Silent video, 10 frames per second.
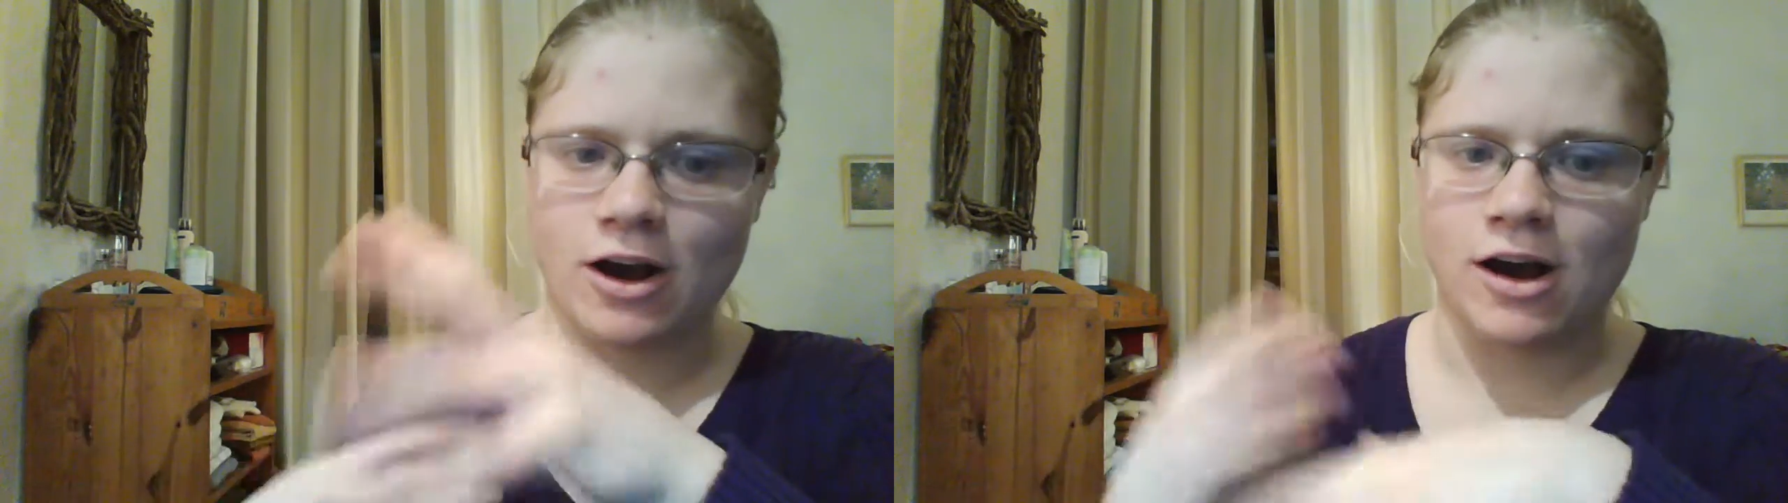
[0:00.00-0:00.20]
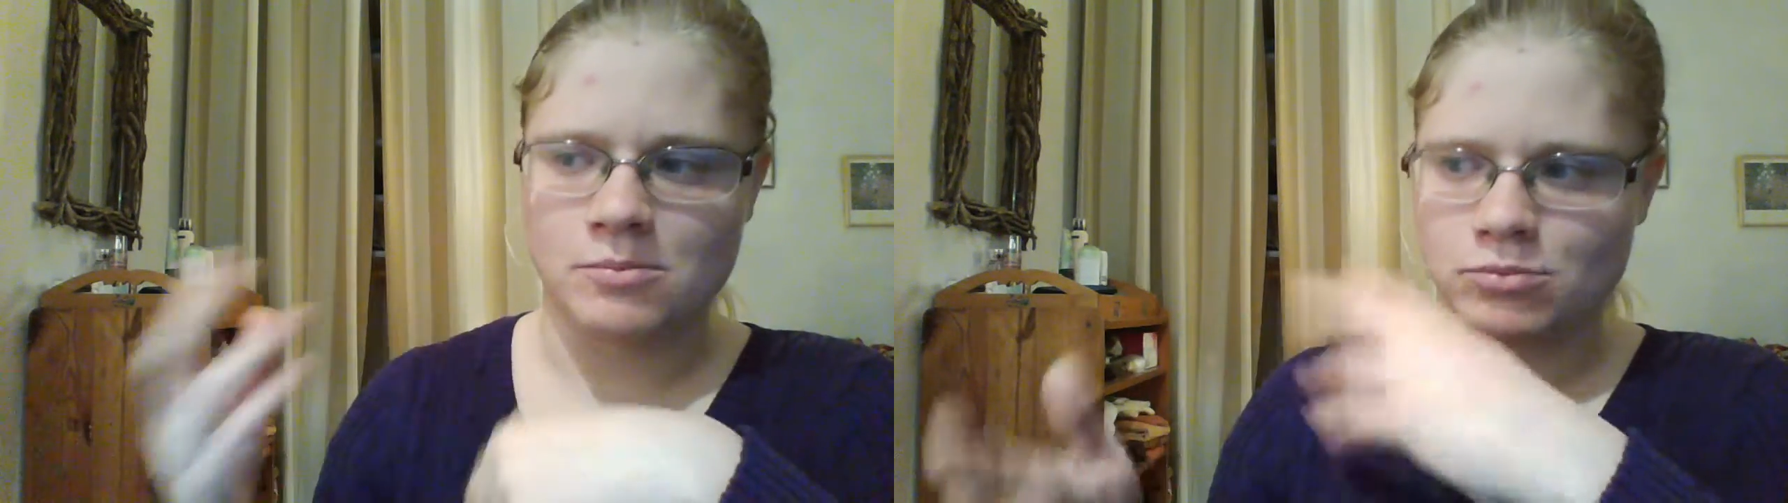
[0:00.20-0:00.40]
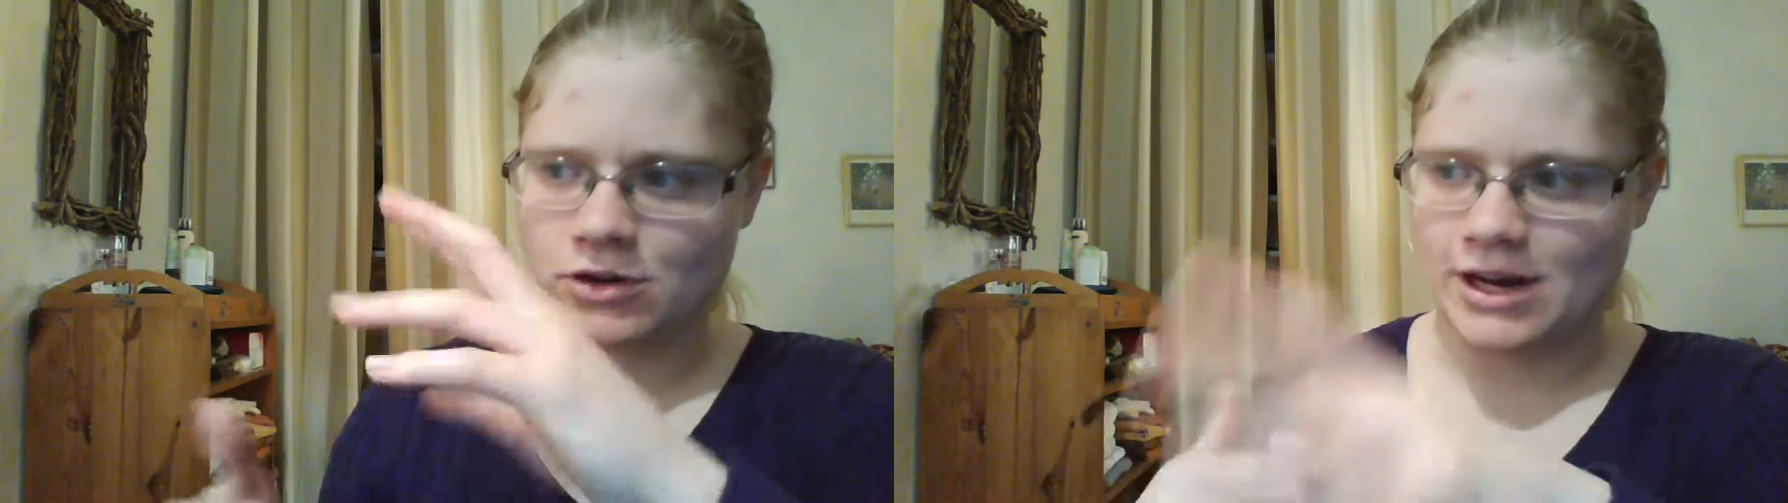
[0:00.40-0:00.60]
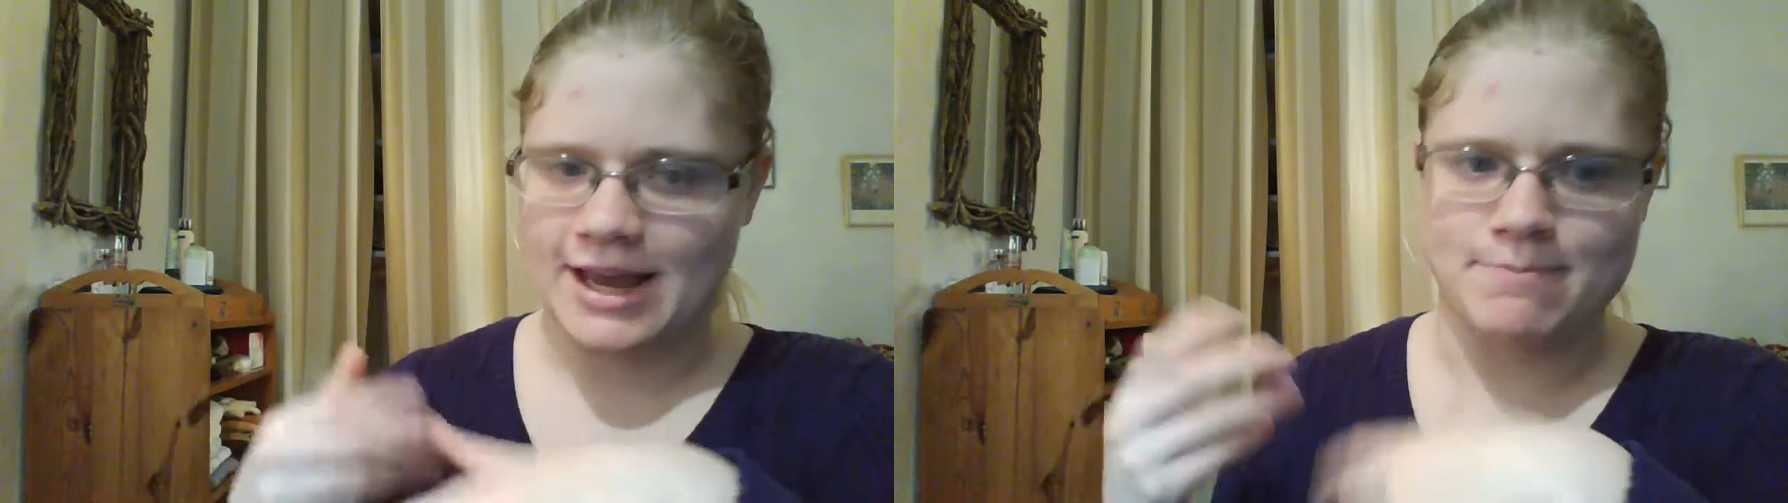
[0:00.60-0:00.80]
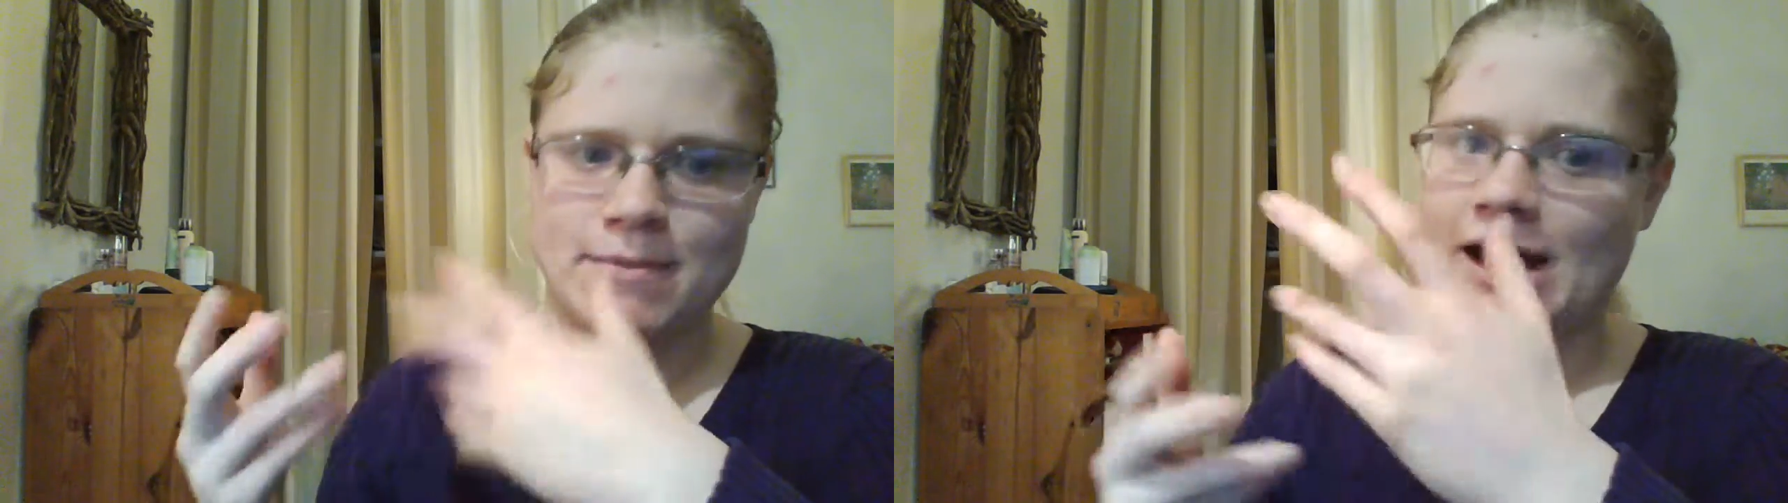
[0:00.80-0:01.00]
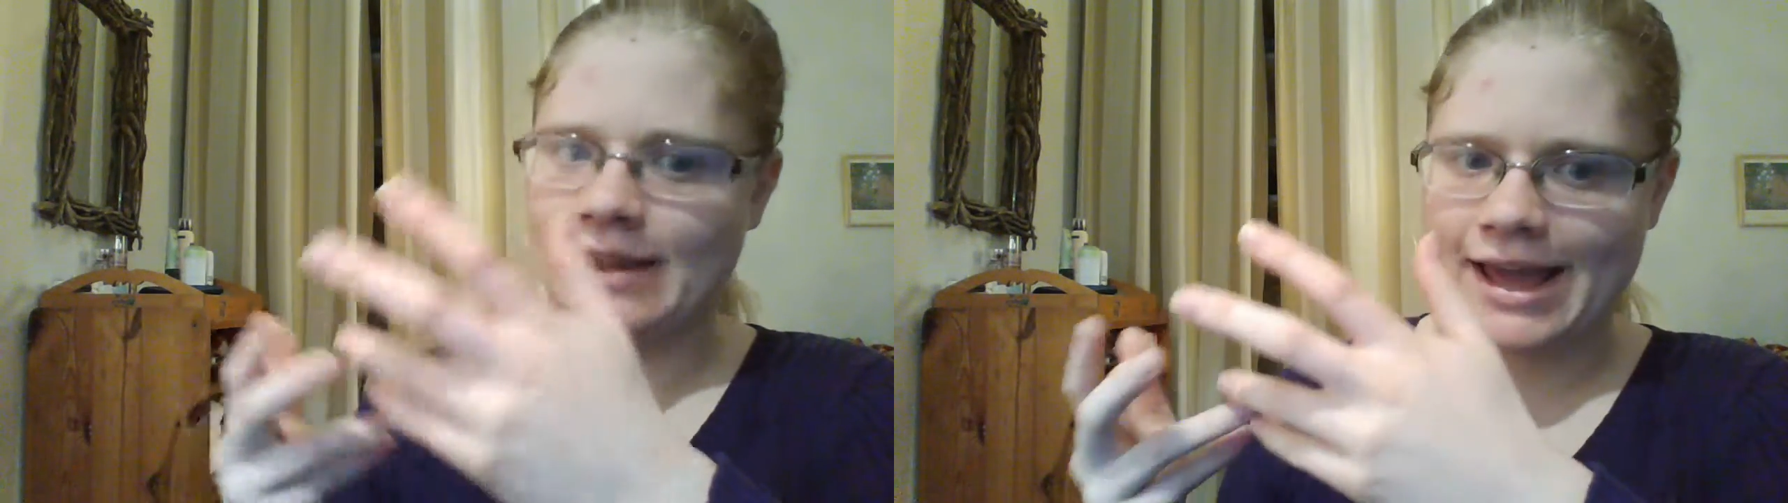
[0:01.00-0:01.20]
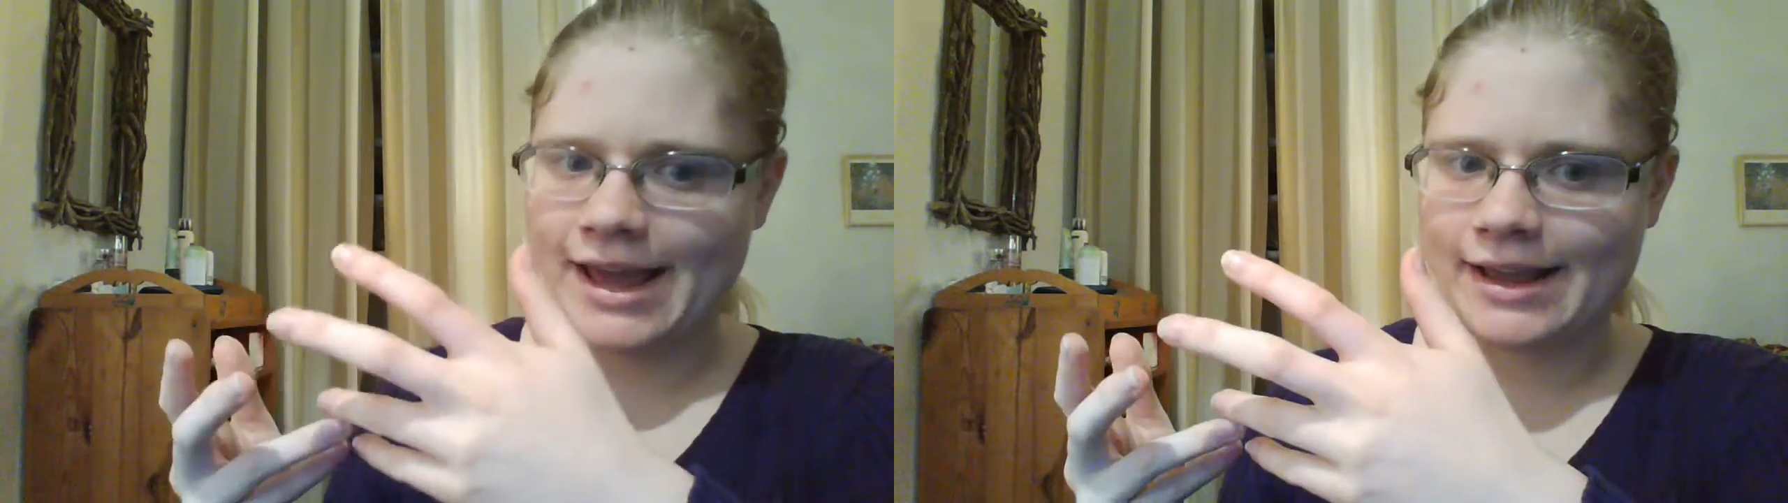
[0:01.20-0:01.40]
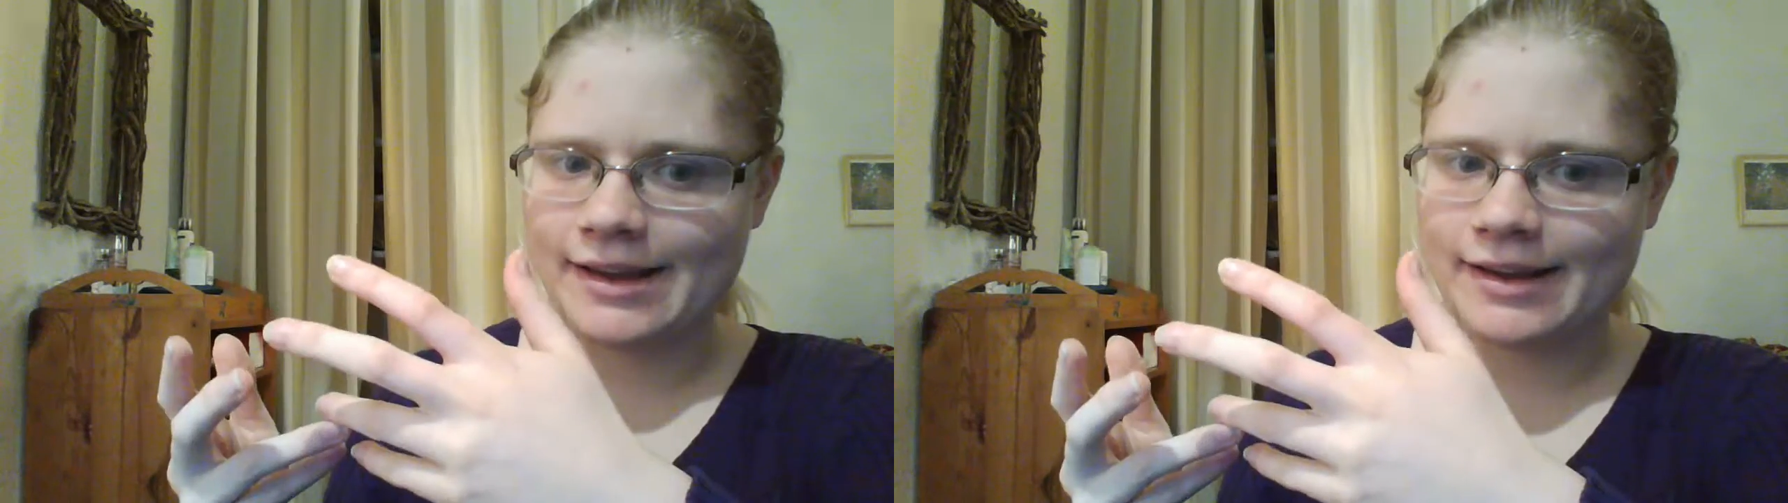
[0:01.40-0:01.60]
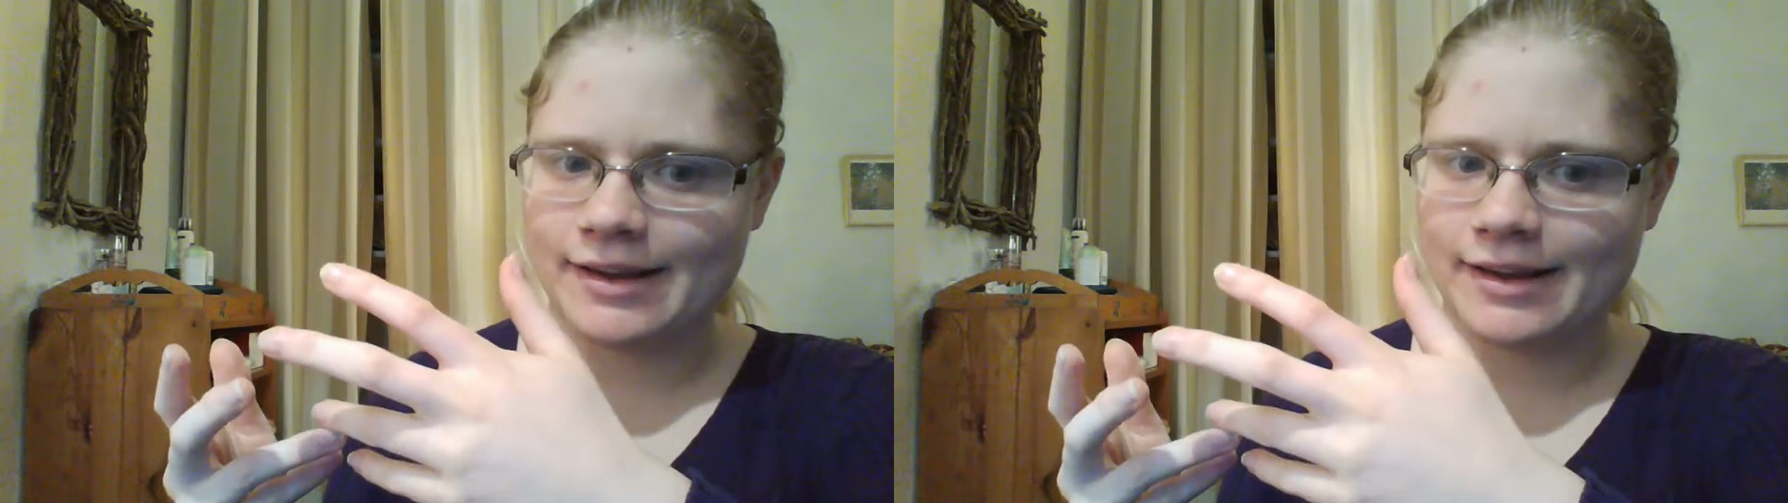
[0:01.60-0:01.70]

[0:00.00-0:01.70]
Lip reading: opera and ballet.